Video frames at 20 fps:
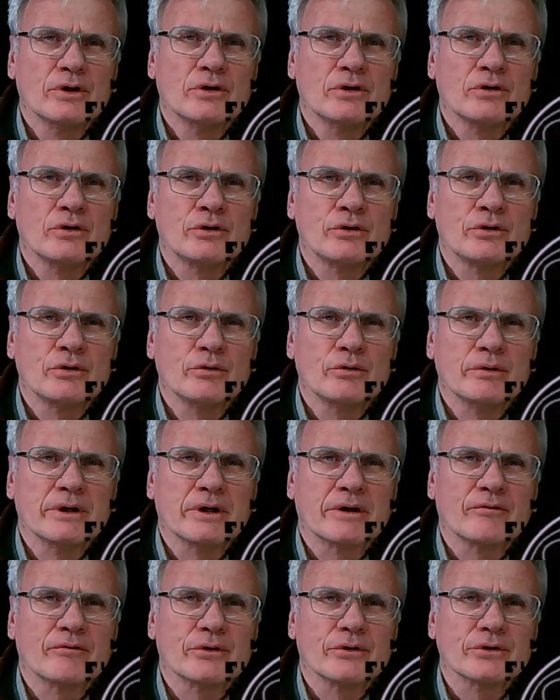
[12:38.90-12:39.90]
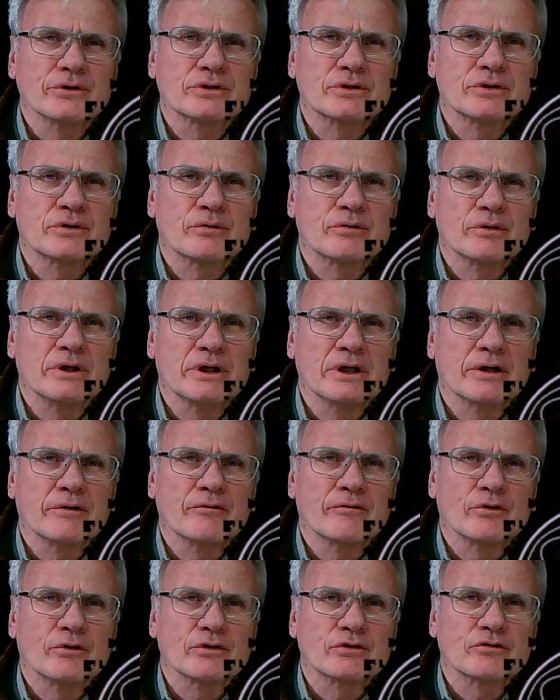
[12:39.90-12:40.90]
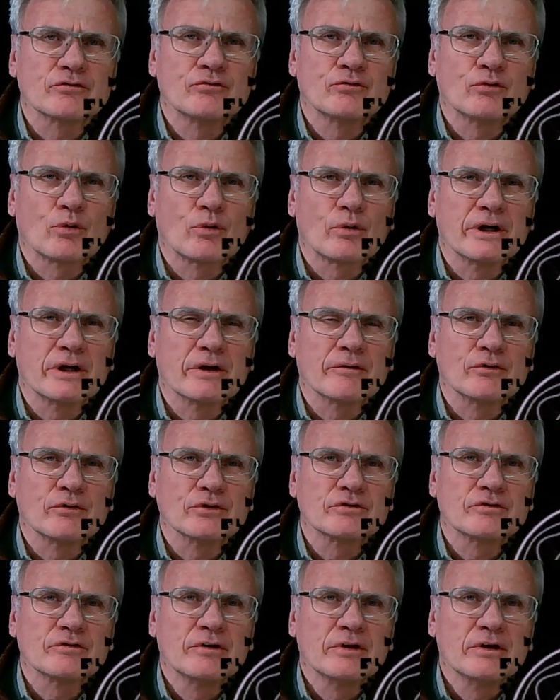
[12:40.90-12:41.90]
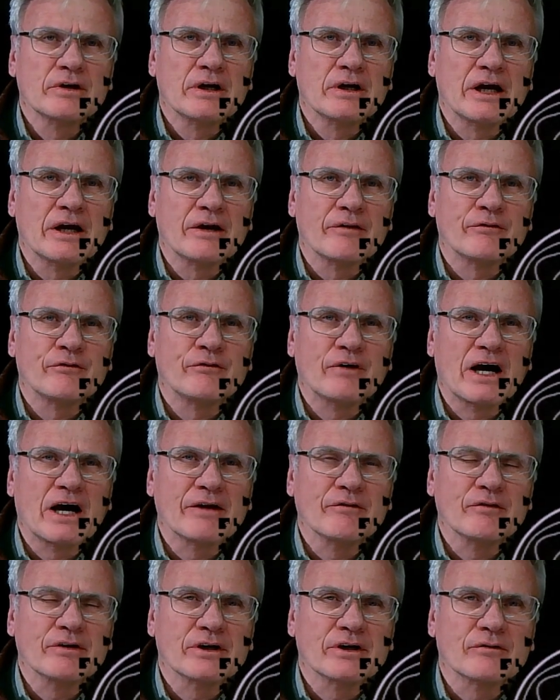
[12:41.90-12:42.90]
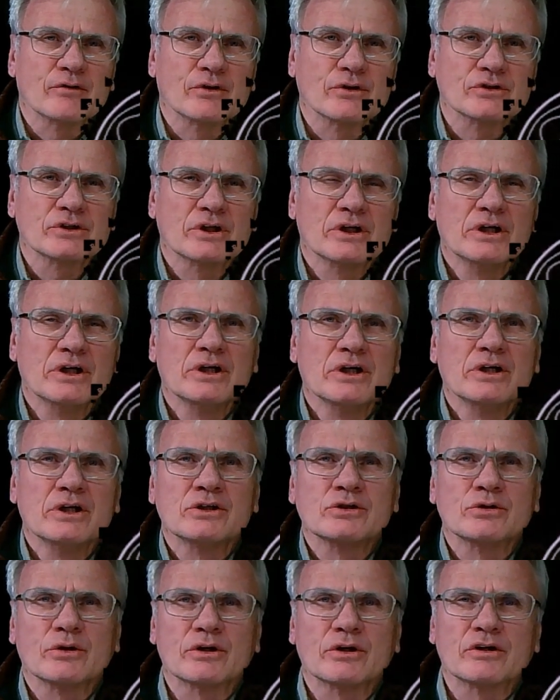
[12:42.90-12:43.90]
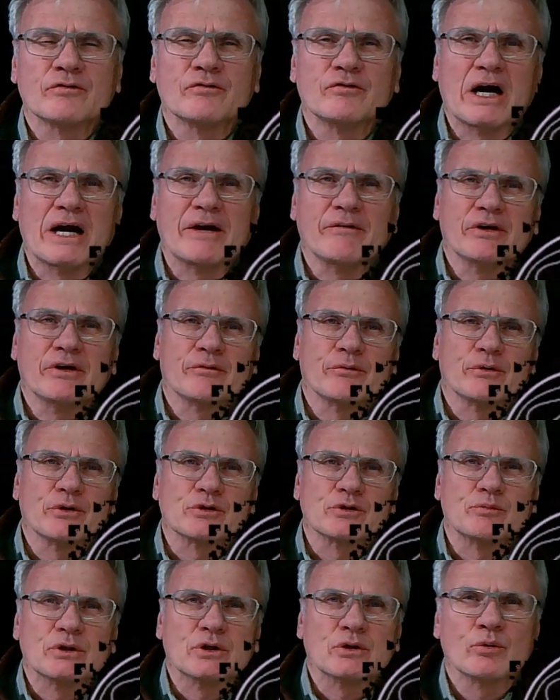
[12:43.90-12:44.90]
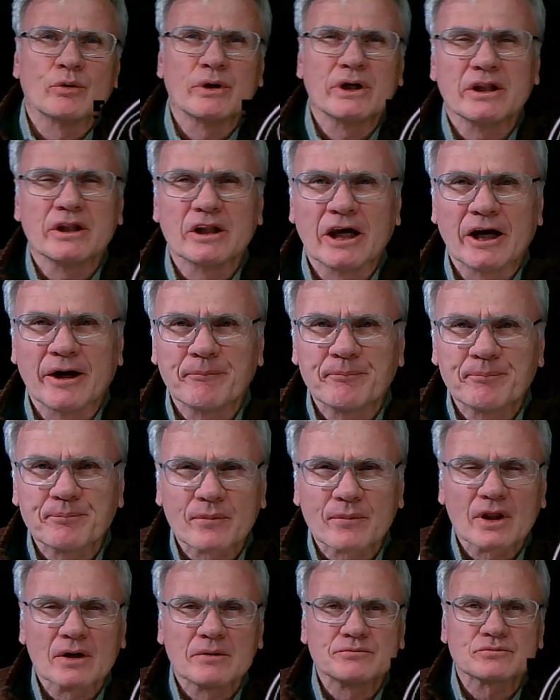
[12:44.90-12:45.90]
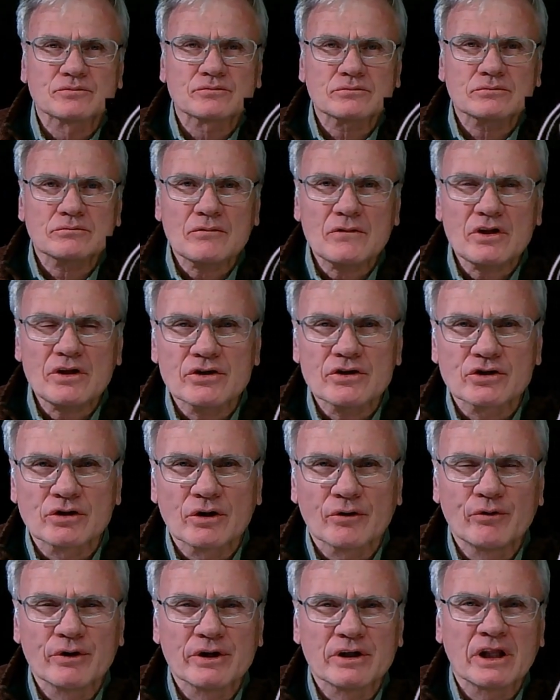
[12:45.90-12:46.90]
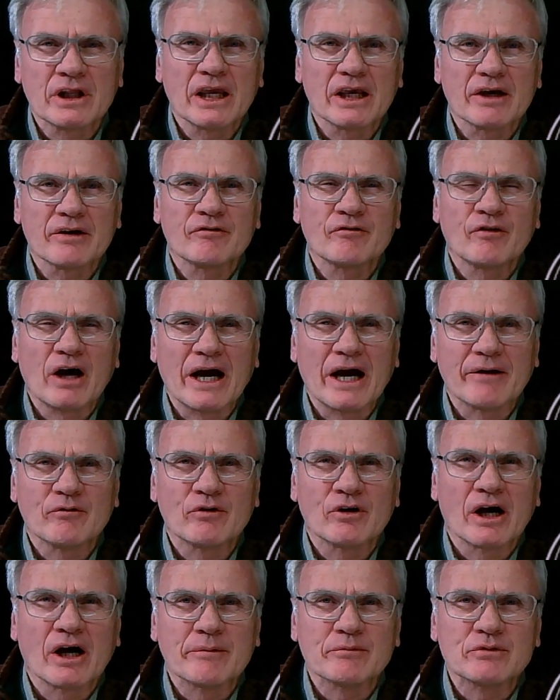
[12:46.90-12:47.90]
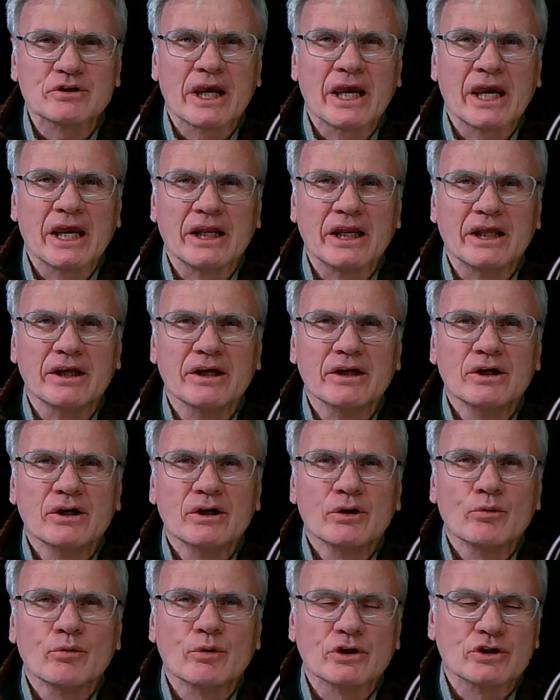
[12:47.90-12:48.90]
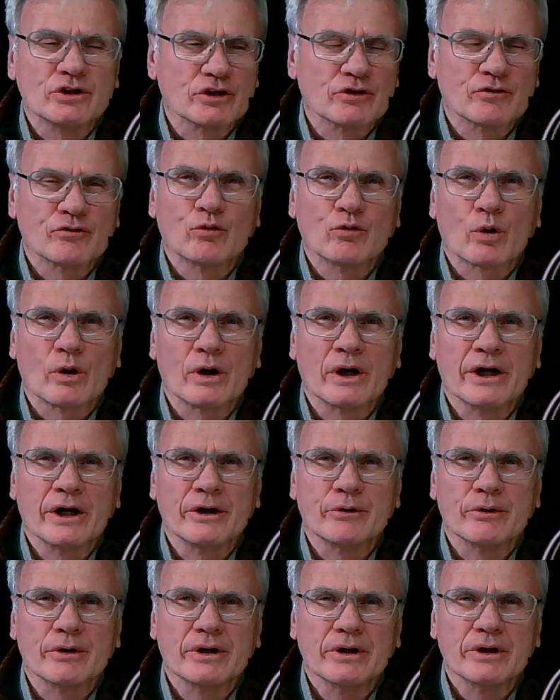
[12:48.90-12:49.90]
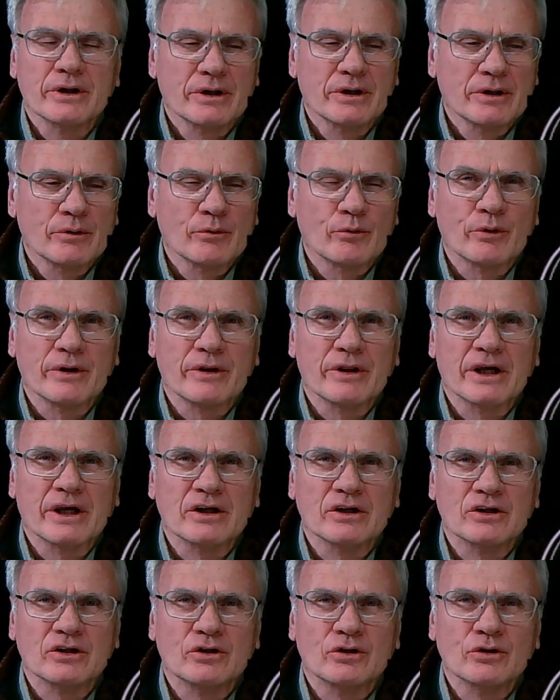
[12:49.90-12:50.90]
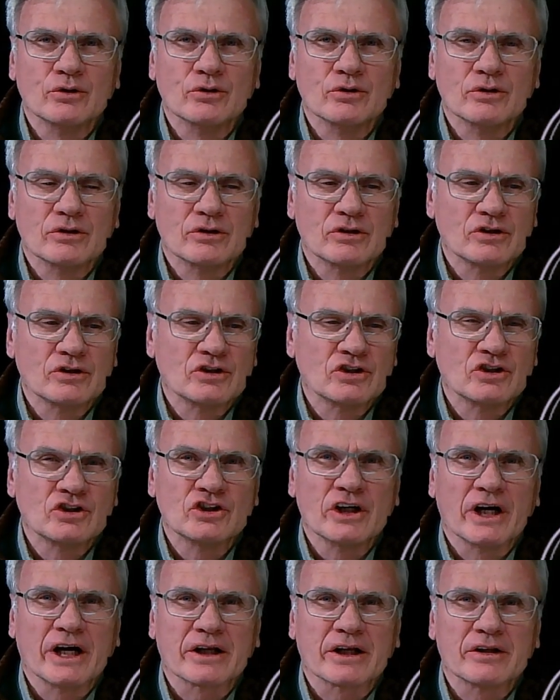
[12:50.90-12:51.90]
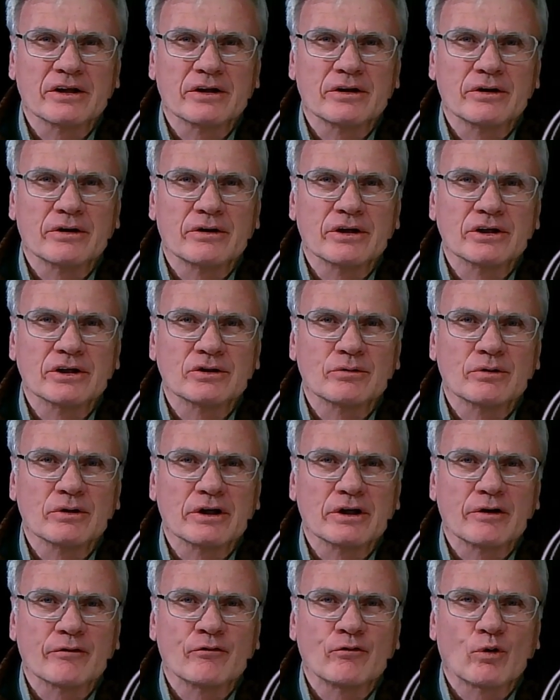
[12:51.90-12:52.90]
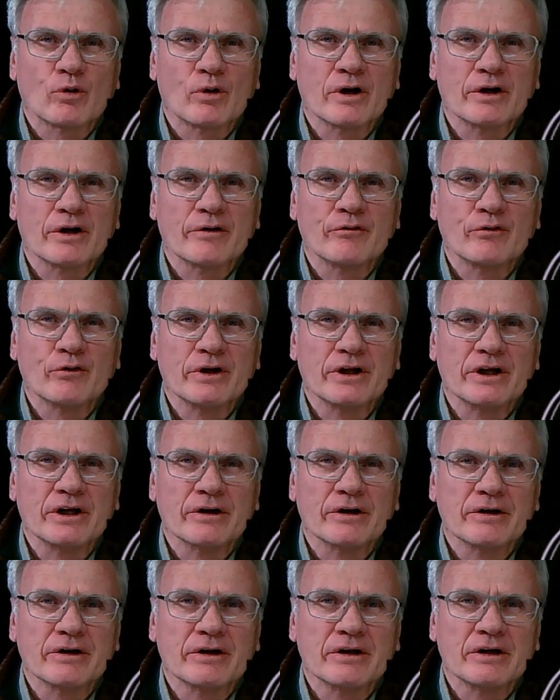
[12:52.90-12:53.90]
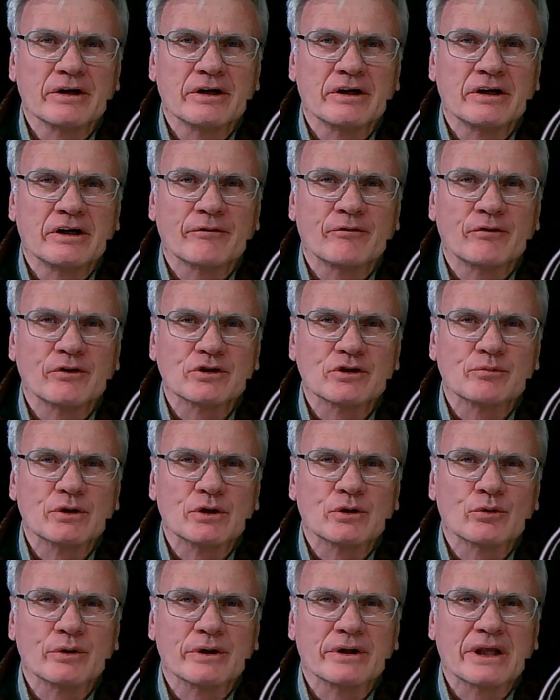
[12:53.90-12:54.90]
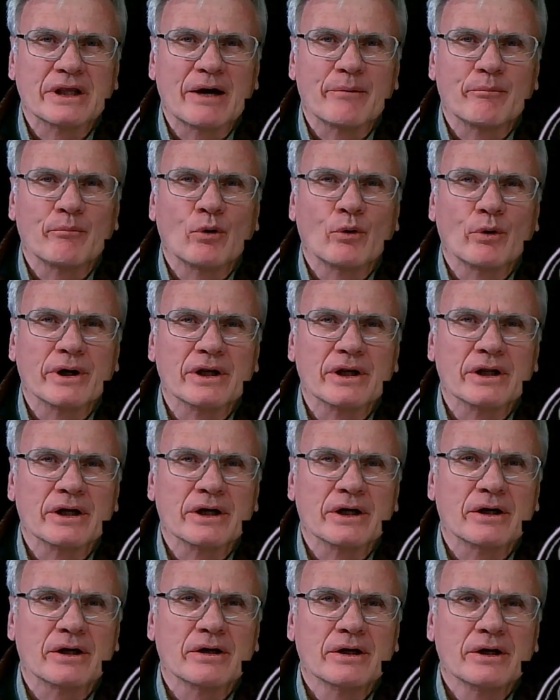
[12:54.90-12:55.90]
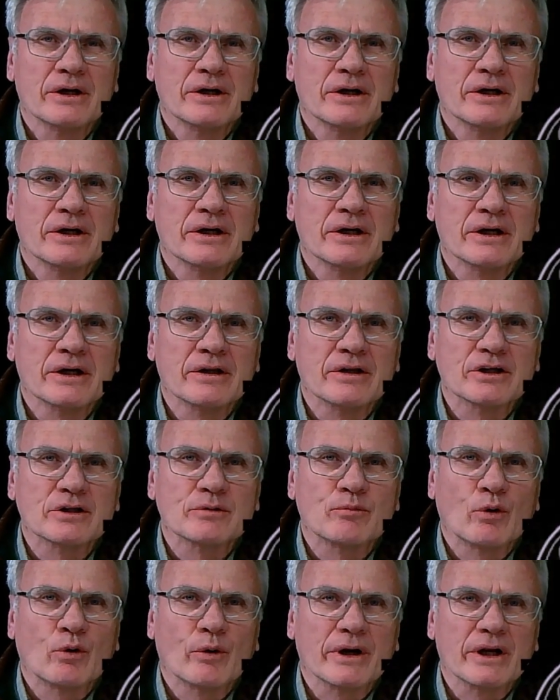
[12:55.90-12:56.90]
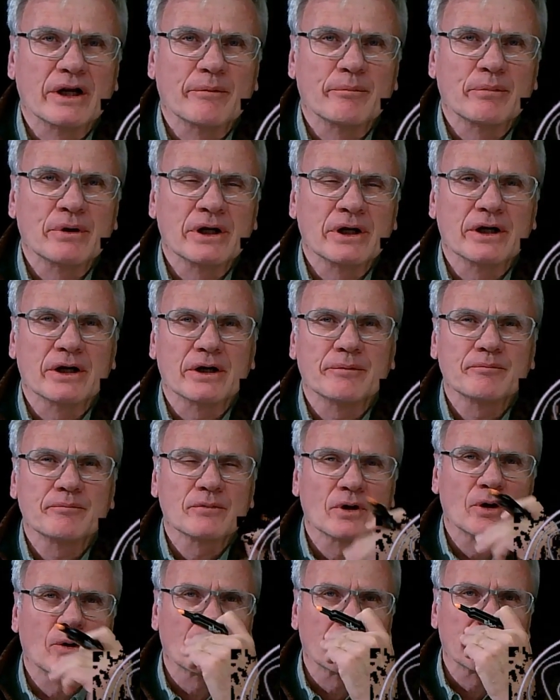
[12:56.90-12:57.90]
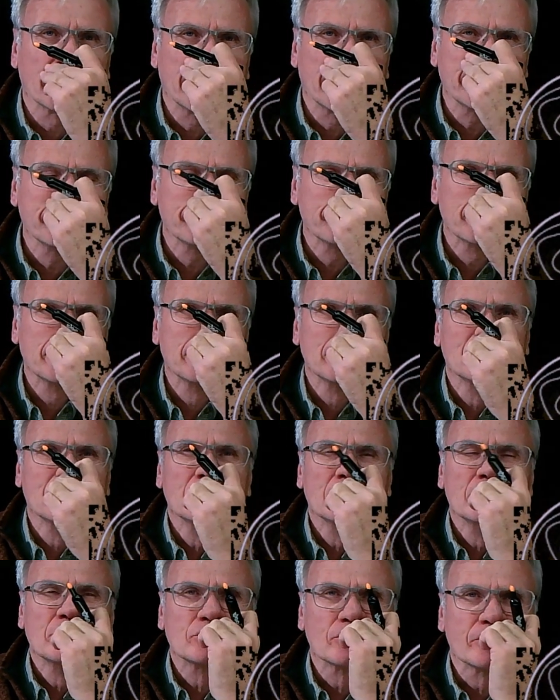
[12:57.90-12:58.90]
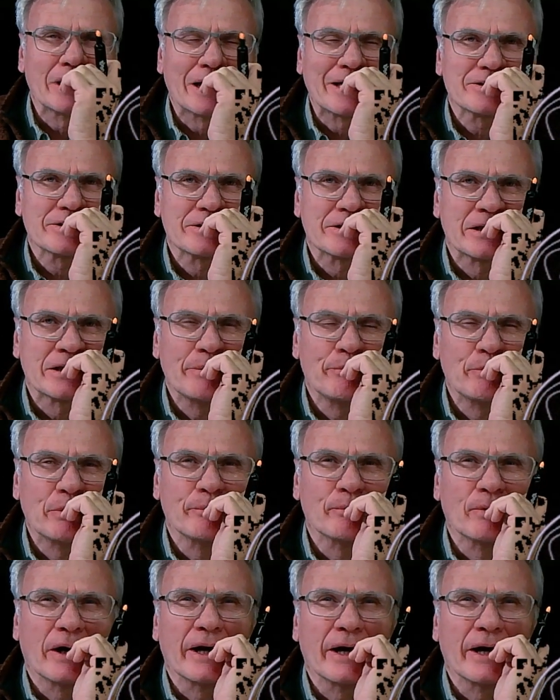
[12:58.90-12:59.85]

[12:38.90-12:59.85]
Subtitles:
two intervals, three intervals, four intervals, and five intervals. So there's five intervals between them. So if we take 5 times 80, which is 400, we then do check that there is really a 400-foot difference between that point here and this point up here. Okay, so that's to keep in mind